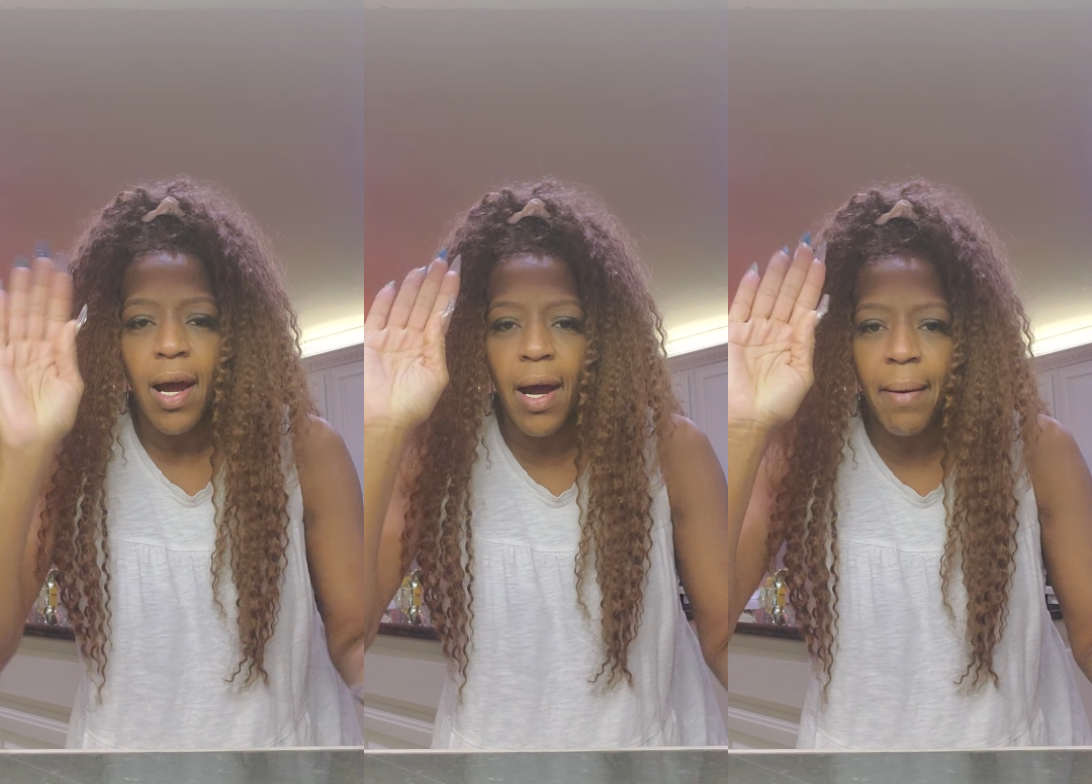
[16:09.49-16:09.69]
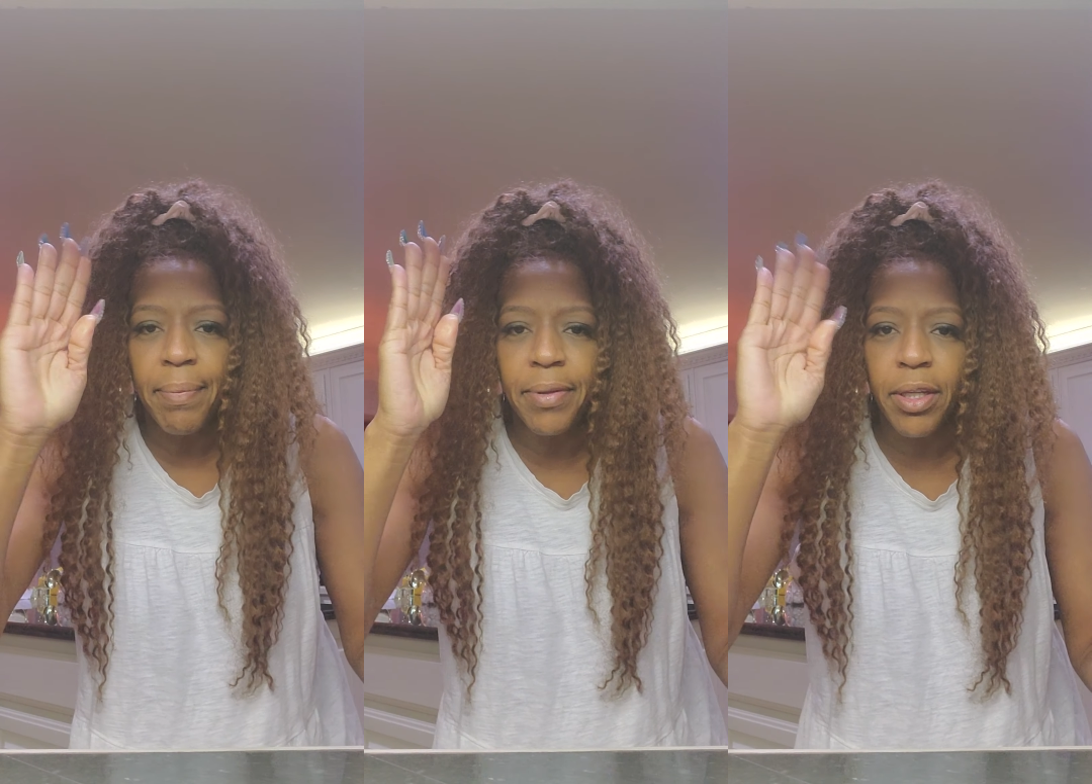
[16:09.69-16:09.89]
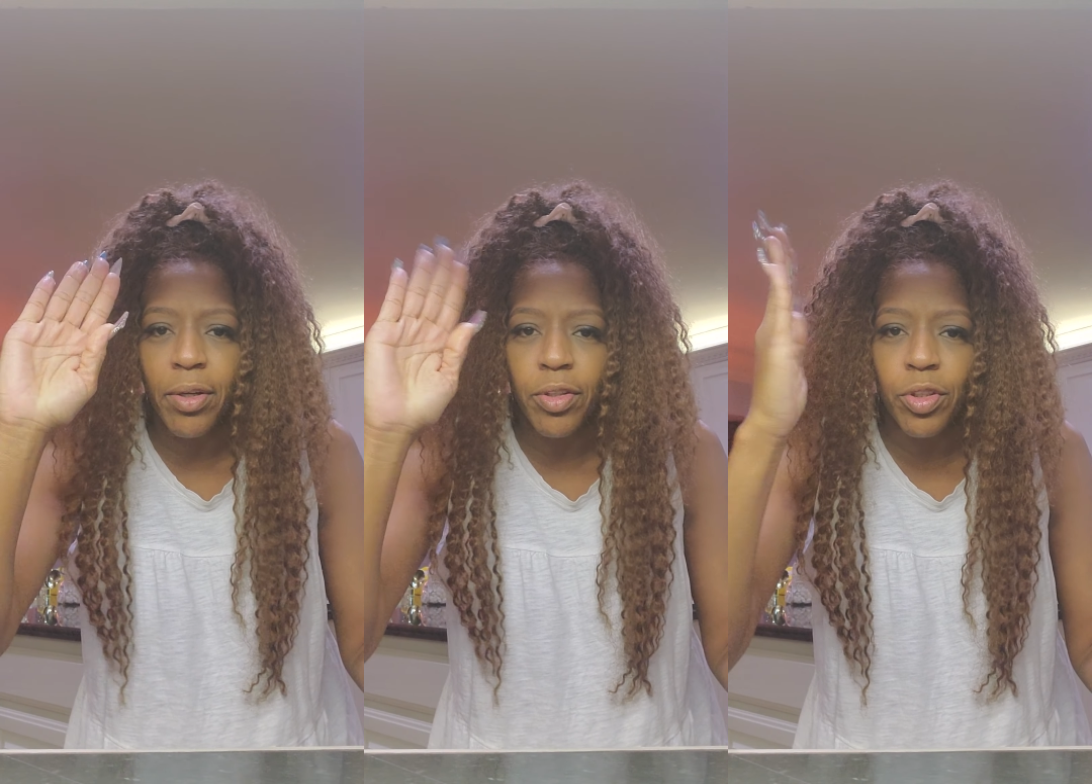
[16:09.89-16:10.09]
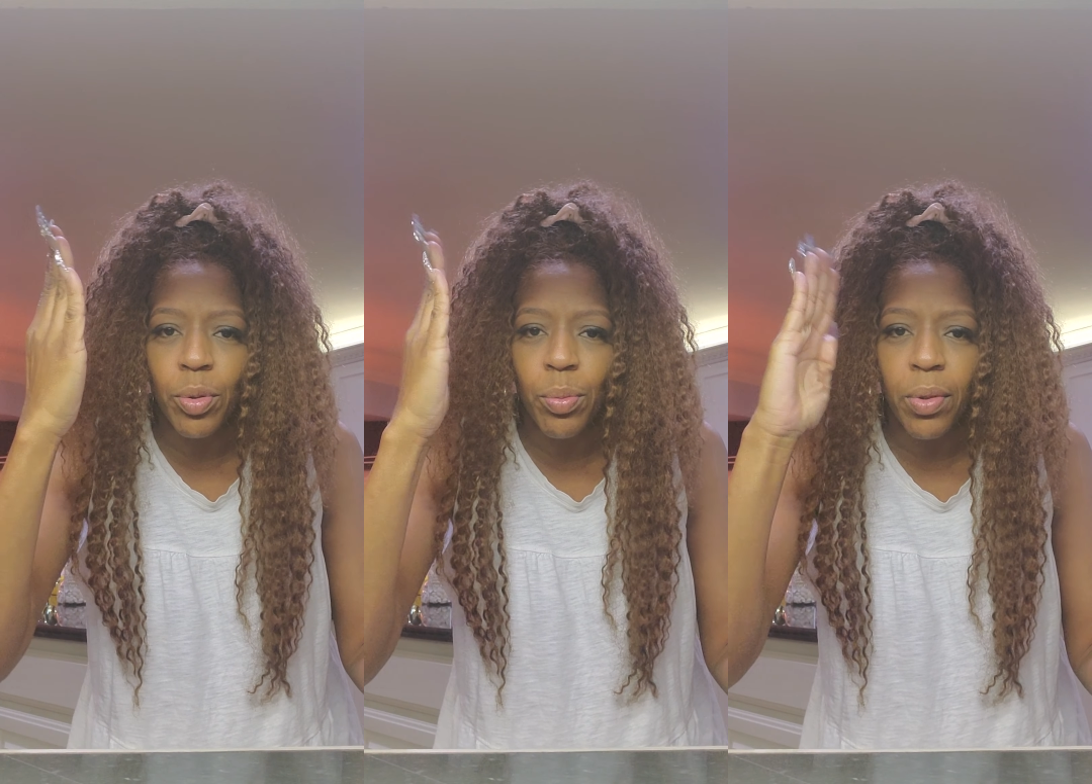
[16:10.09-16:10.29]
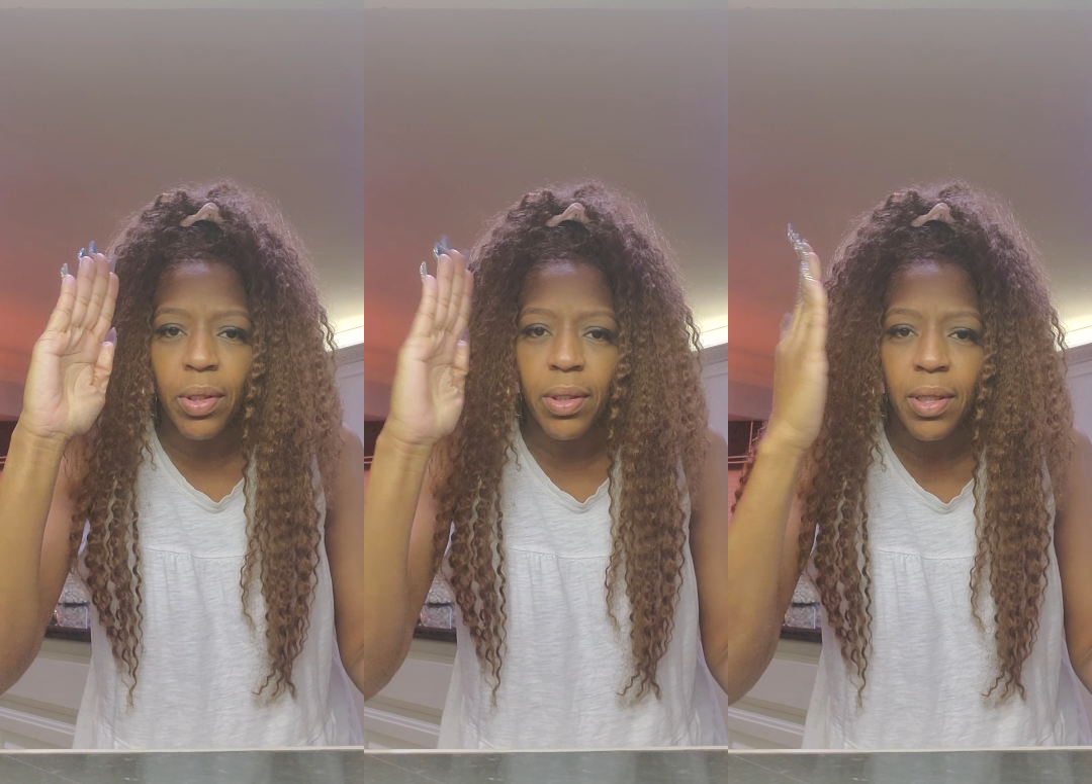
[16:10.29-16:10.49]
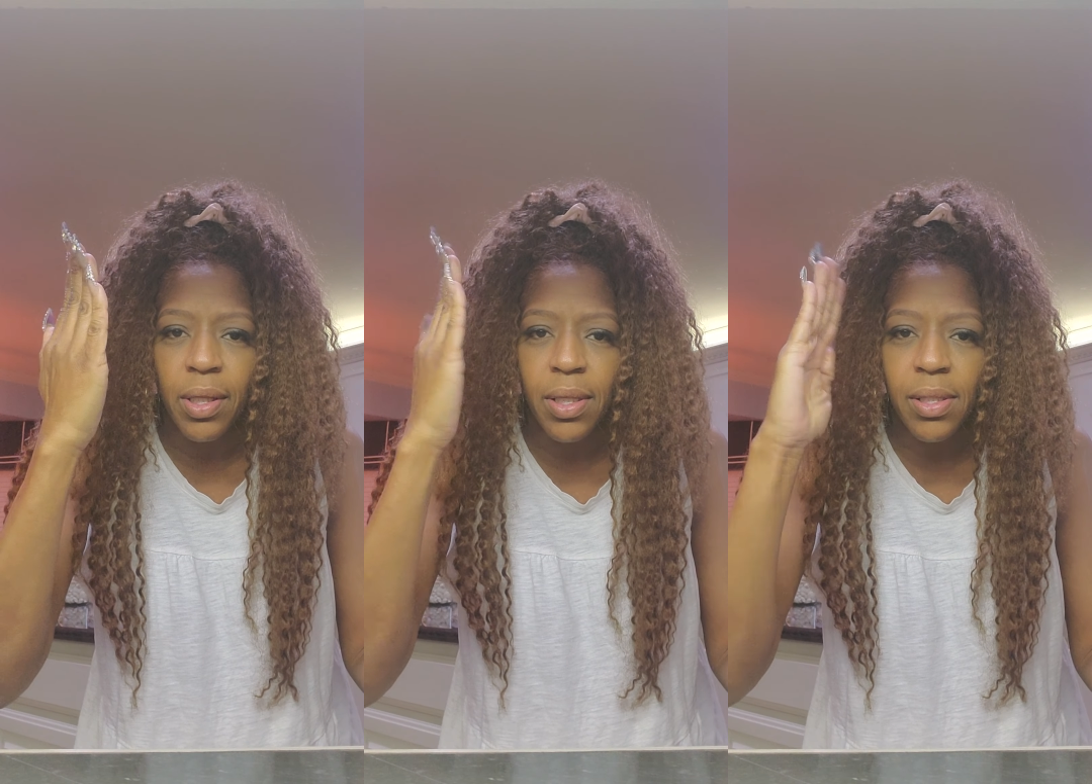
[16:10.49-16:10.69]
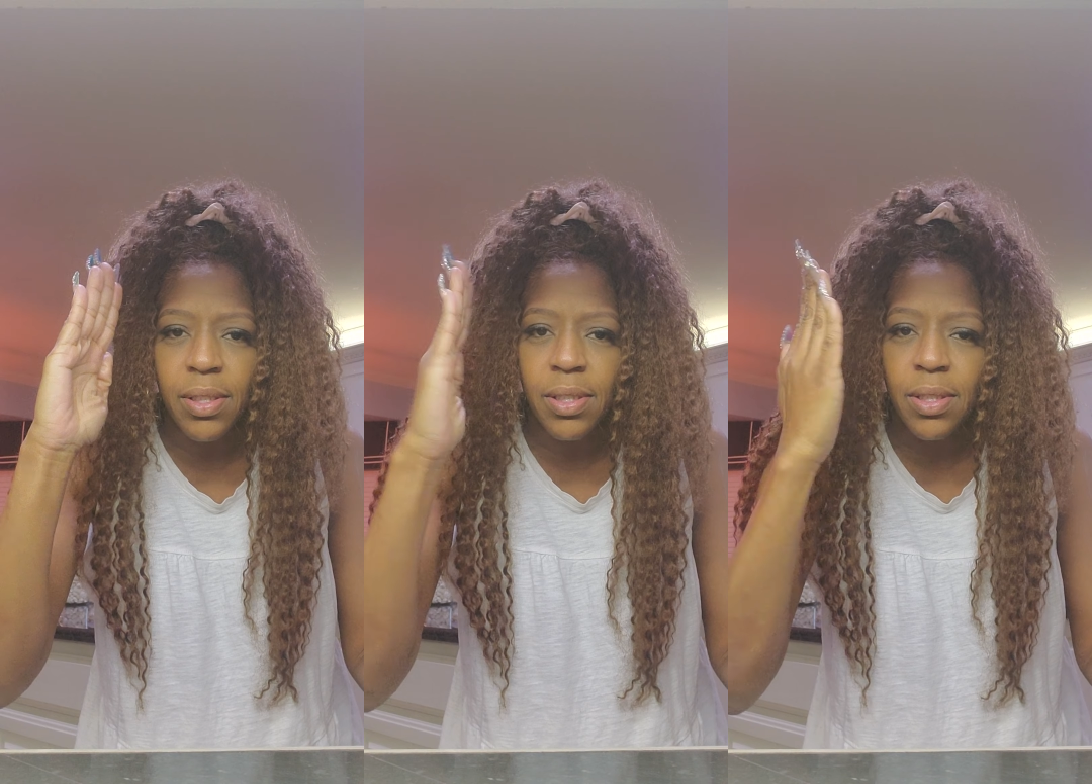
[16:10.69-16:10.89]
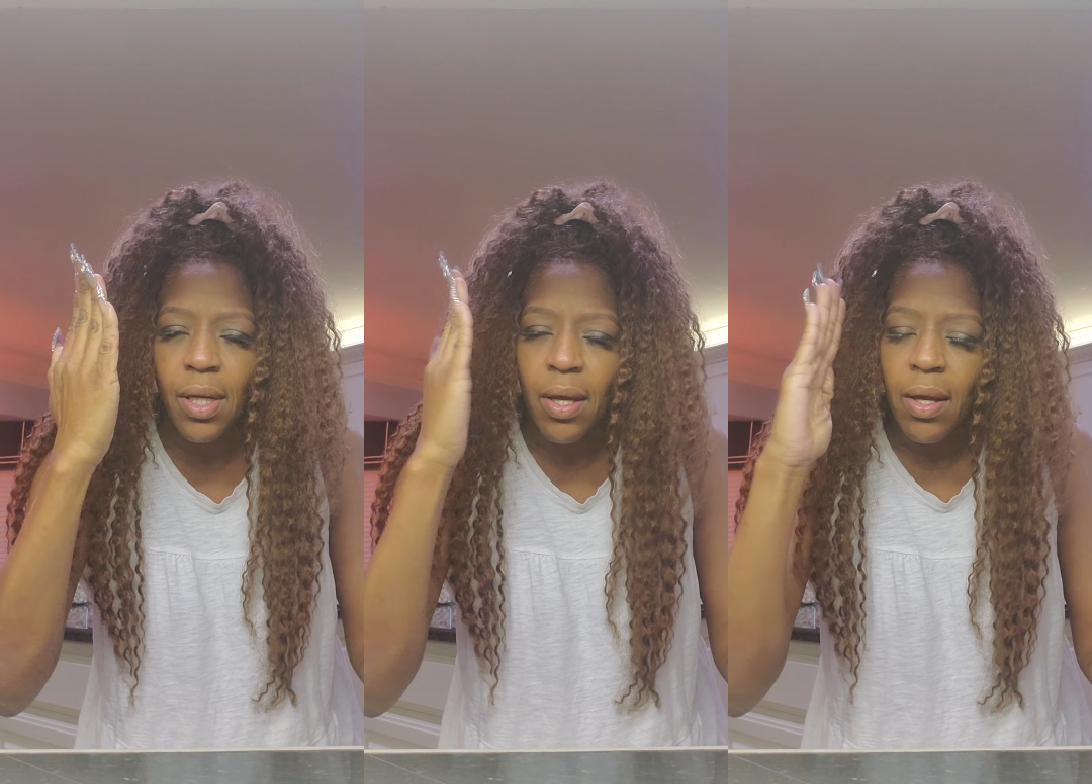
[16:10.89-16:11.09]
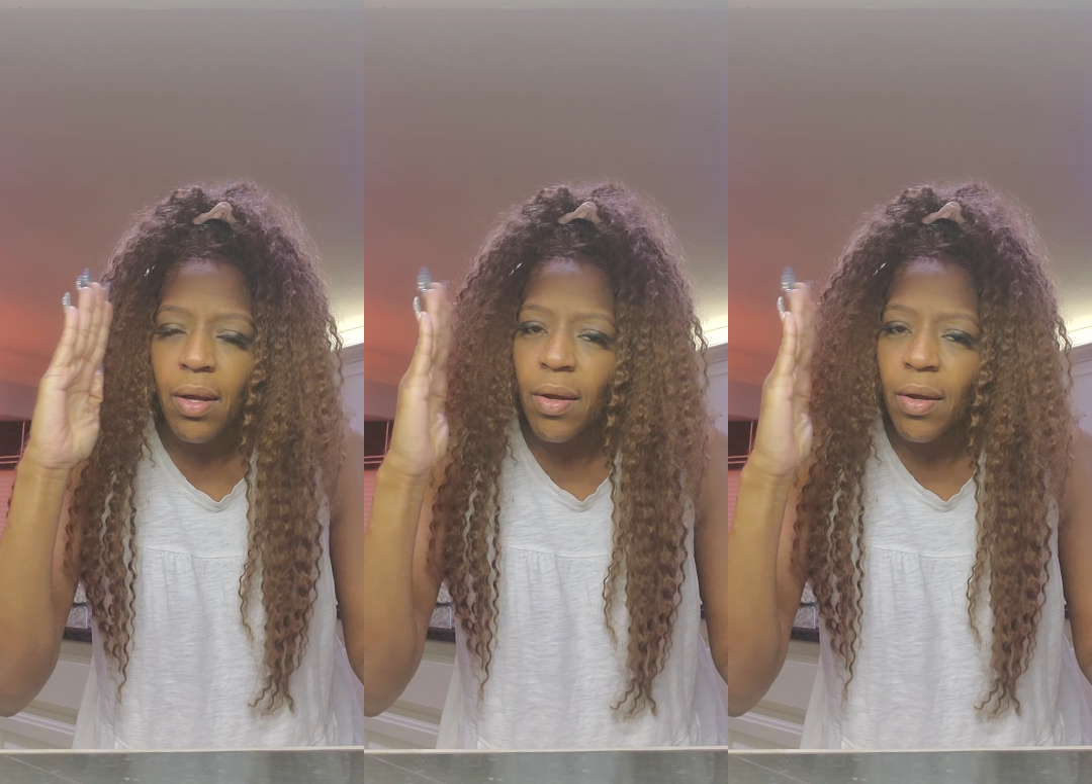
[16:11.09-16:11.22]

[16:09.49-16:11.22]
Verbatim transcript: up there doing this